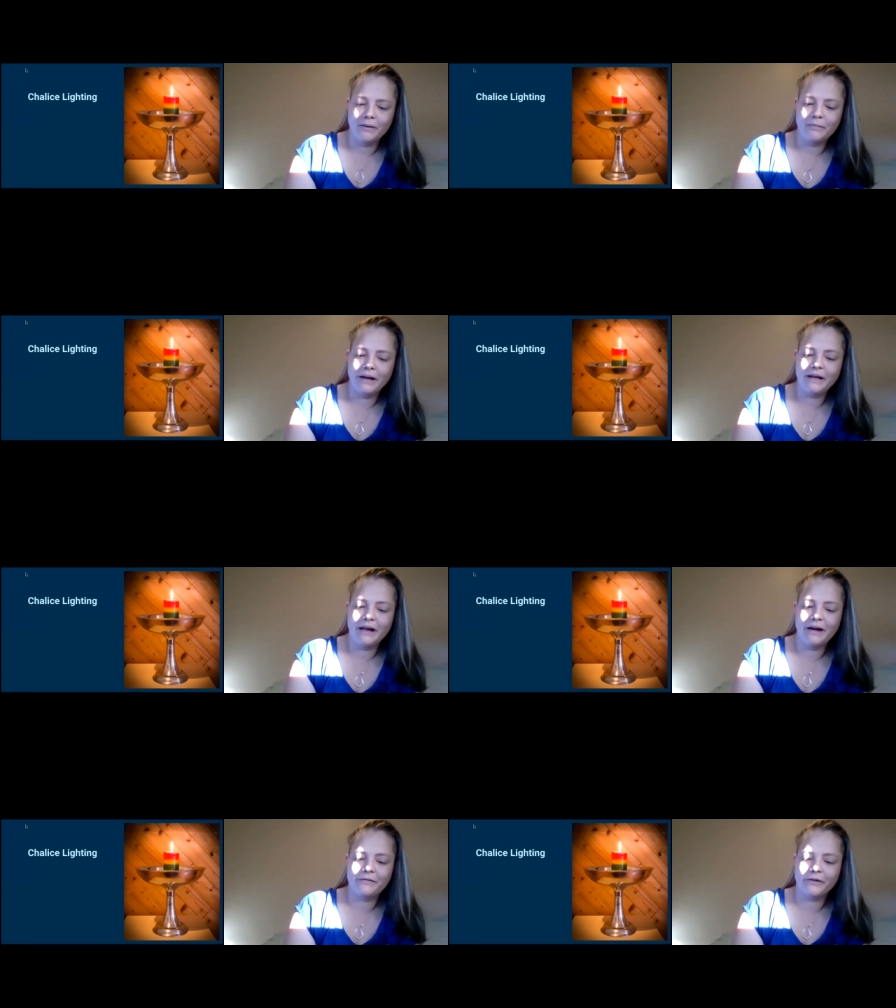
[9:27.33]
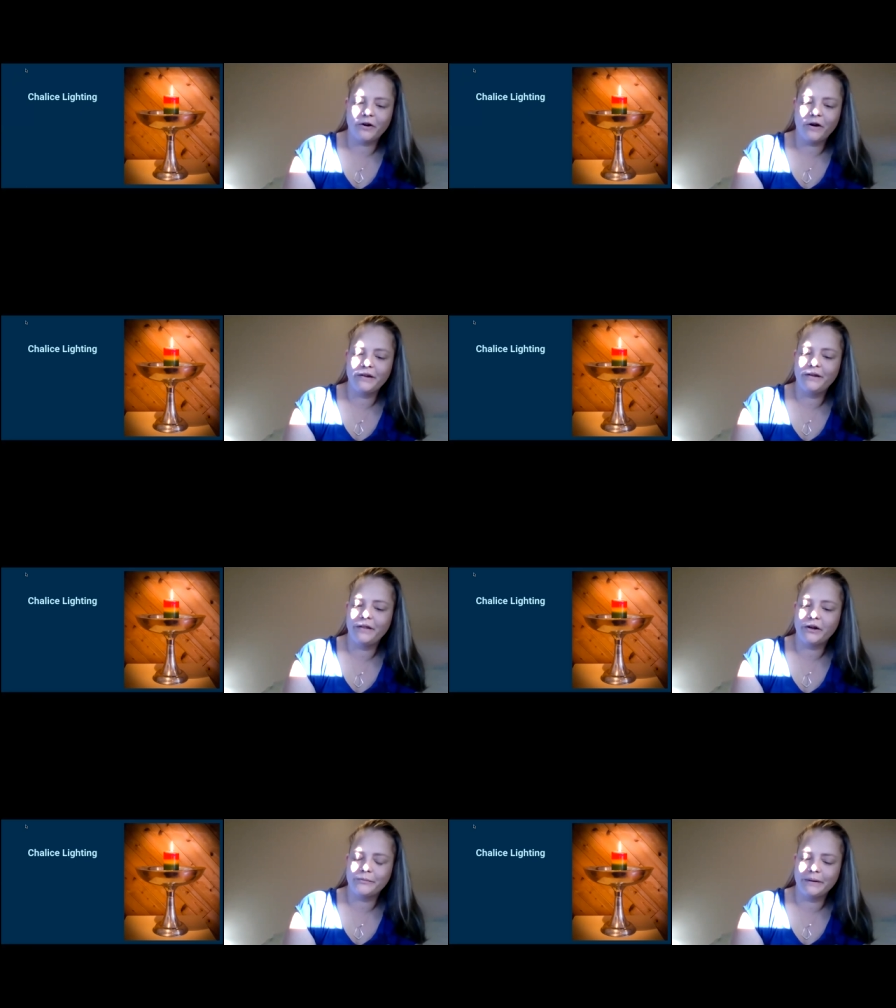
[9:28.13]
Many have
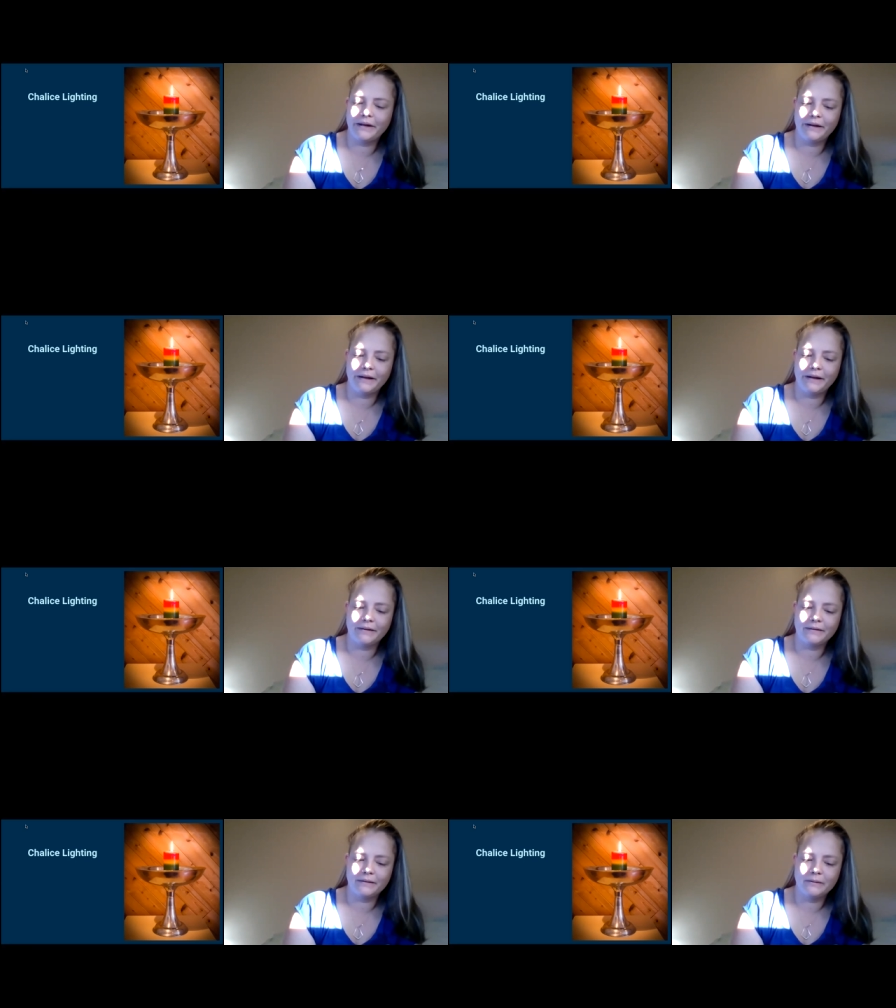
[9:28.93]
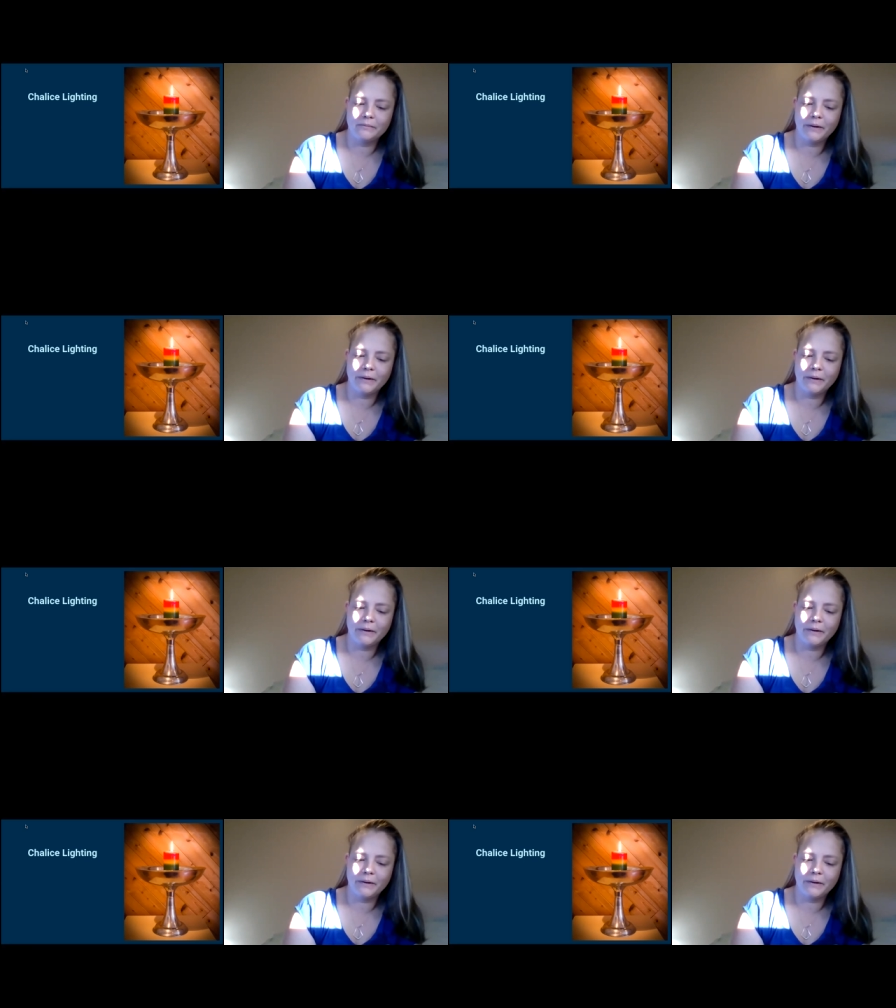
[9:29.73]
forgotten their beginnings,